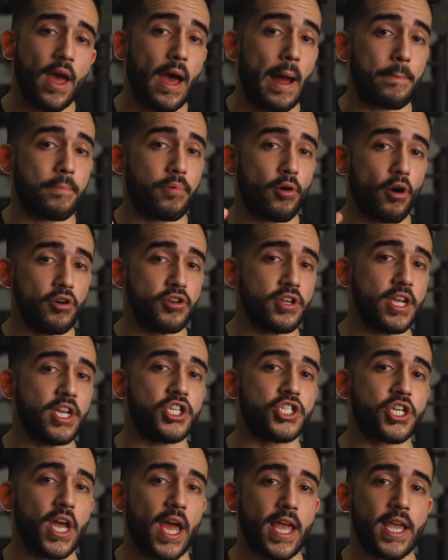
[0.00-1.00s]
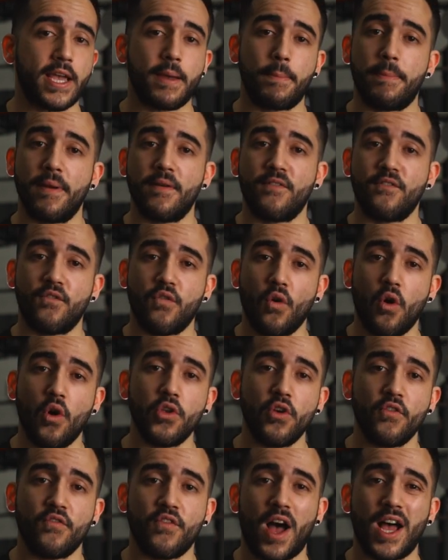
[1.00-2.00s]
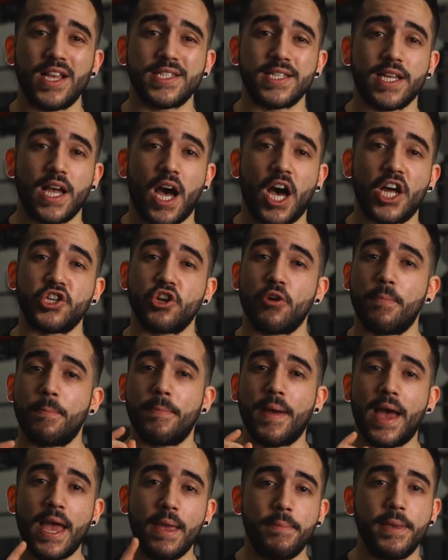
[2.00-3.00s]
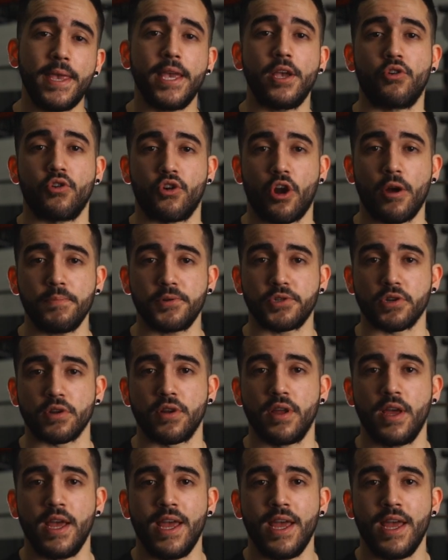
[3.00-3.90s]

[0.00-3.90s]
a protein shake before your fasted cardio may be a good option.